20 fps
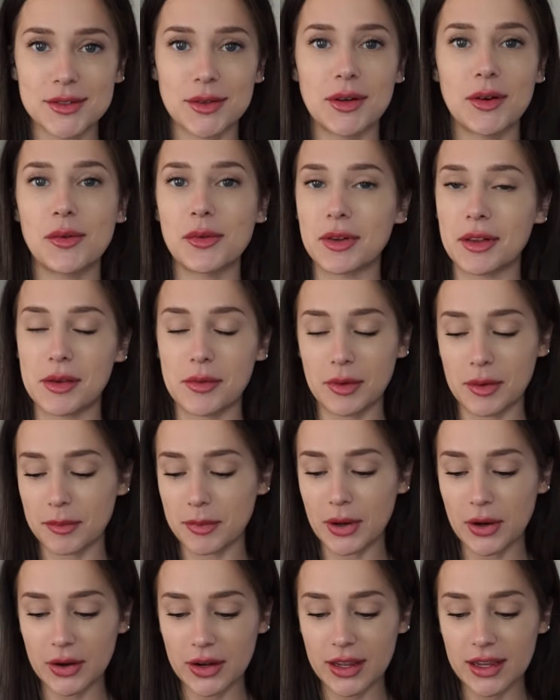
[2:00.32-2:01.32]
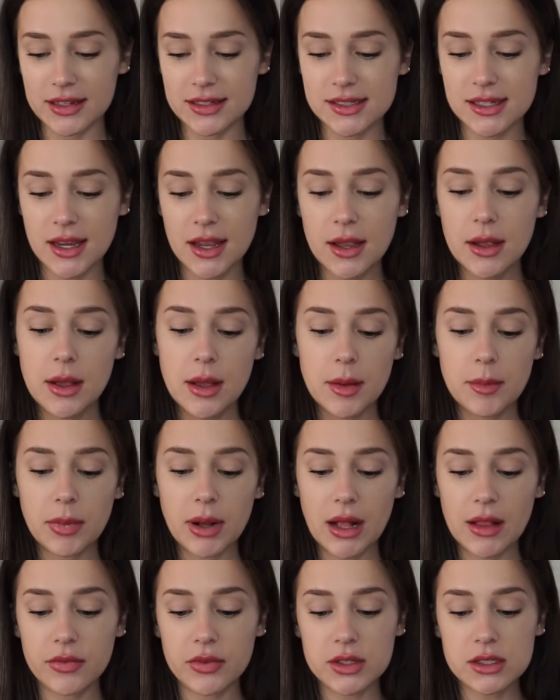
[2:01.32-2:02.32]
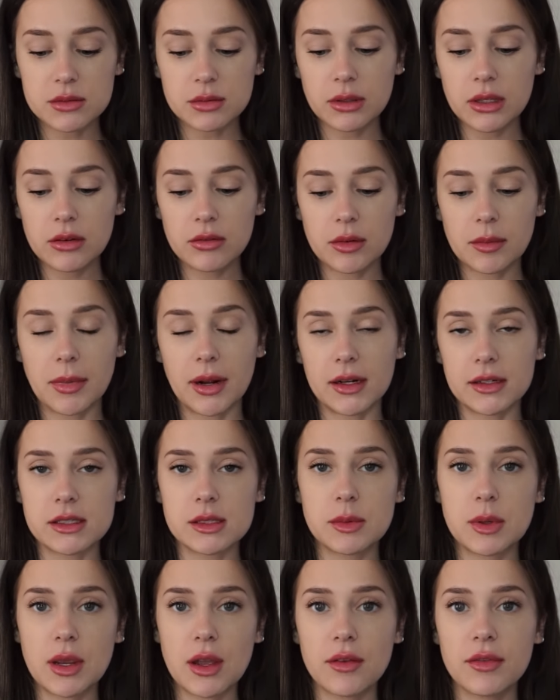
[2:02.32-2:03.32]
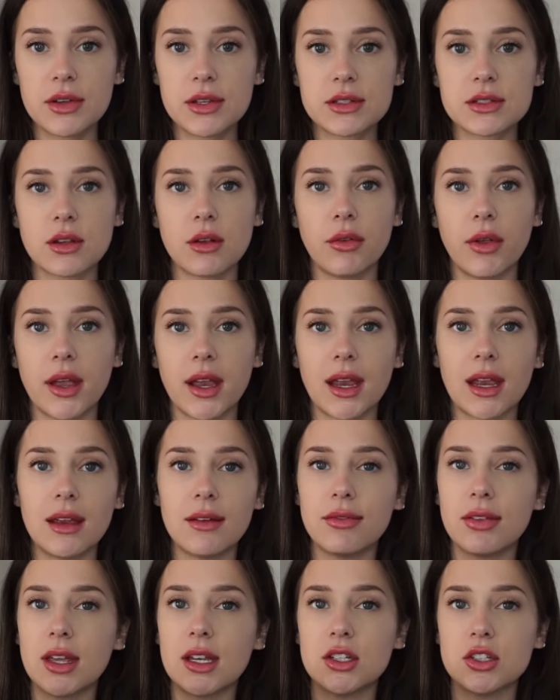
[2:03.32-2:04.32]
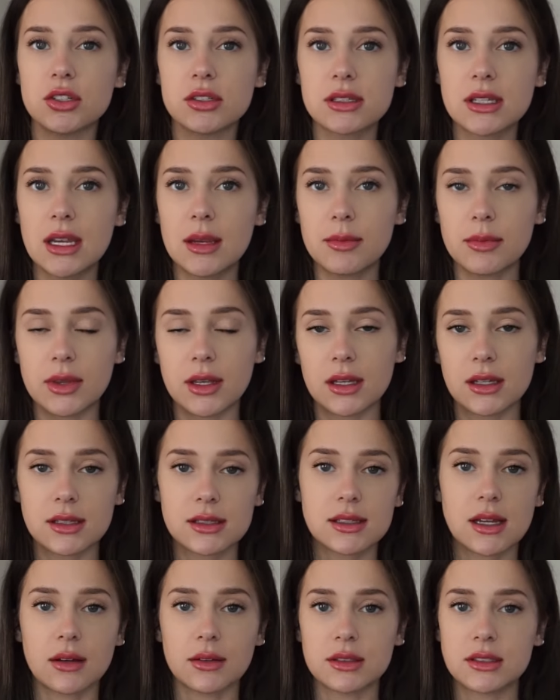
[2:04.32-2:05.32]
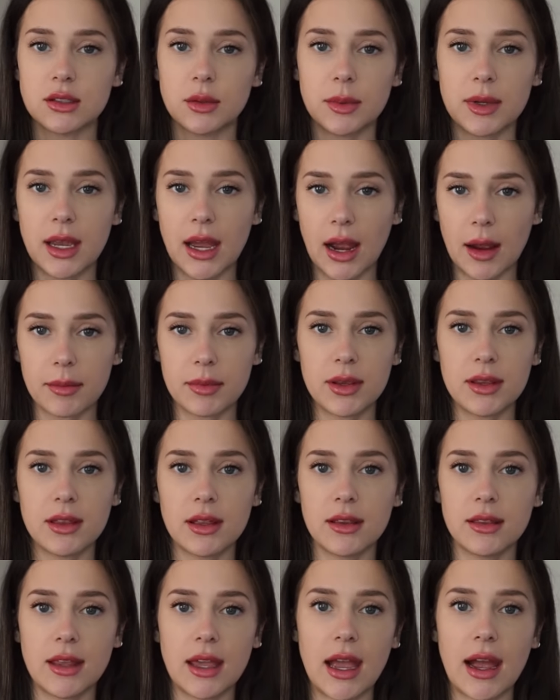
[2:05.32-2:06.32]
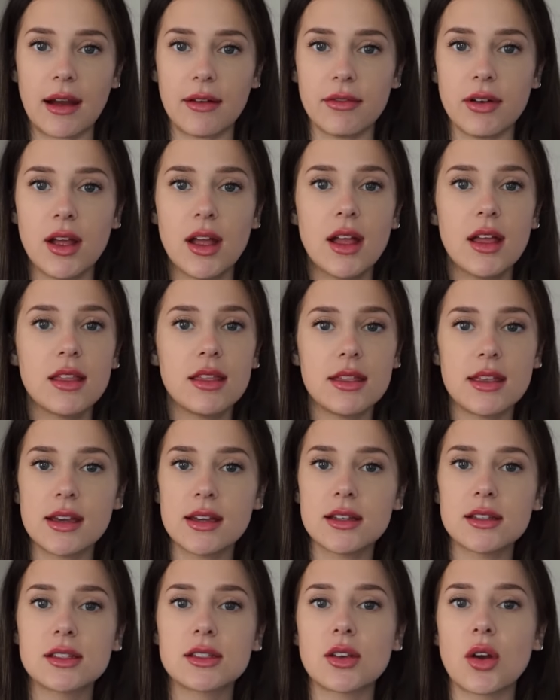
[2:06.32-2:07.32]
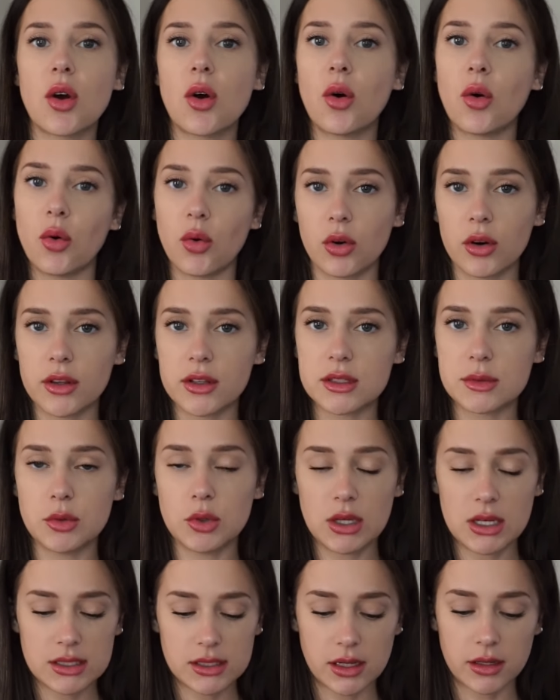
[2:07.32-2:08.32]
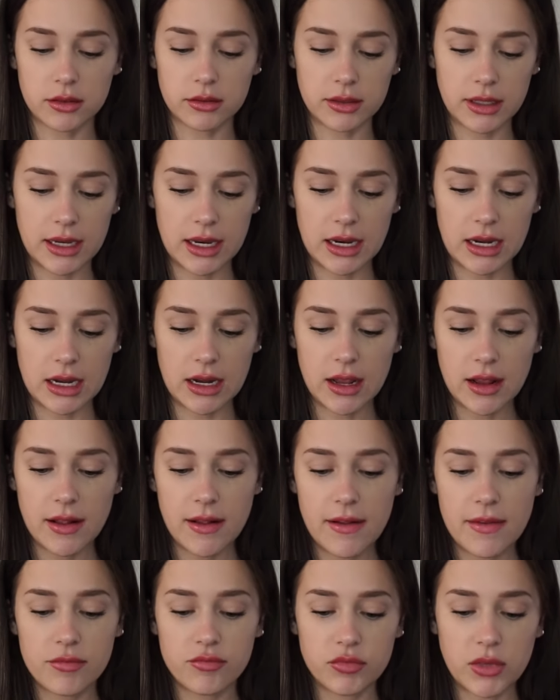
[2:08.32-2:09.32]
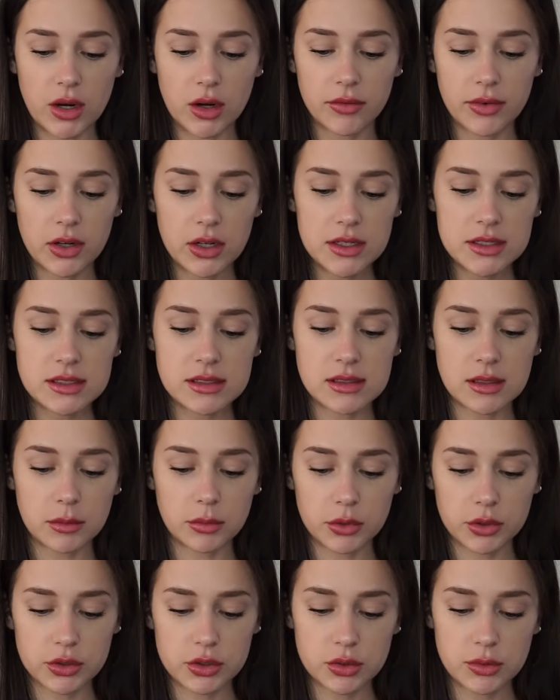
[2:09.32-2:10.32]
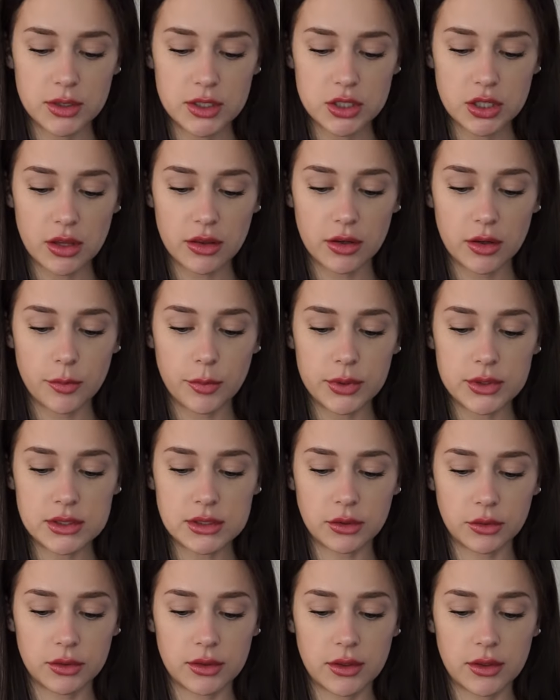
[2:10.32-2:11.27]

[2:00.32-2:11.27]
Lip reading: so I don't really want to burn it. But this really reminds me of it, so like if they just keep this, I'll still be happy that they have this or the Spooky Cider Lane. They are very similar to each other but still